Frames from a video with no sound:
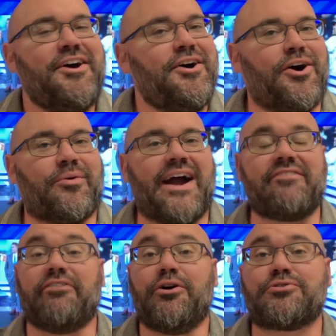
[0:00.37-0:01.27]
Alrighty,
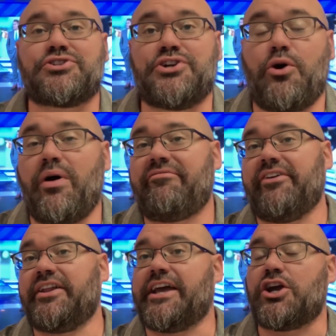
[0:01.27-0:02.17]
folks, you know I'm
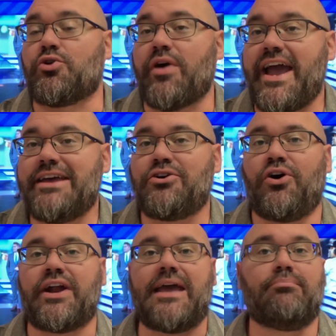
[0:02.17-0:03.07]
feeling great
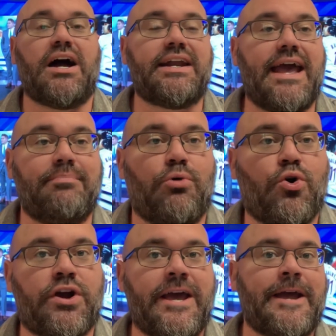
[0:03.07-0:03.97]
on a Monday
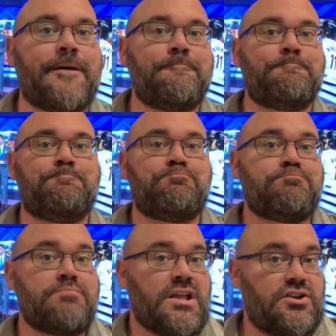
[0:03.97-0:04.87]
morning
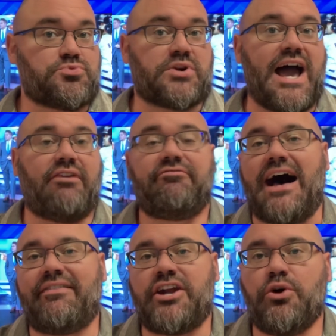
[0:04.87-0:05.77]
because we're now
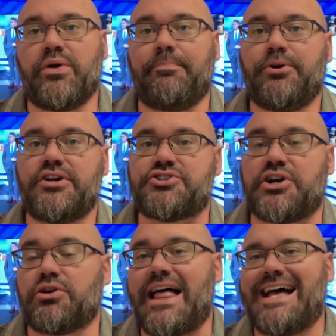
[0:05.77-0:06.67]
5-0 with a push in
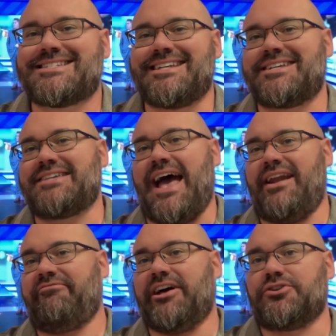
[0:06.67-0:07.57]
our last six
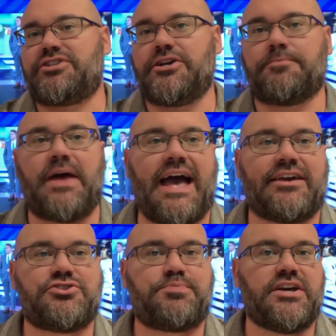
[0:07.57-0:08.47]
NFL tier
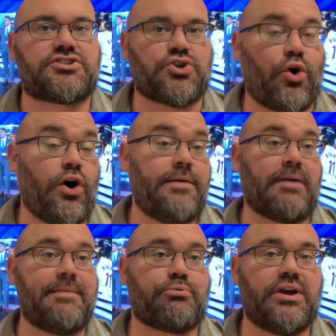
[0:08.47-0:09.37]
package picks on
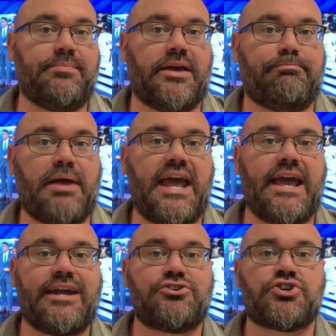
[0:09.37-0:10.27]
my premium
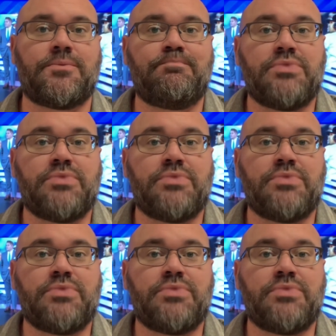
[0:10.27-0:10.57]
page.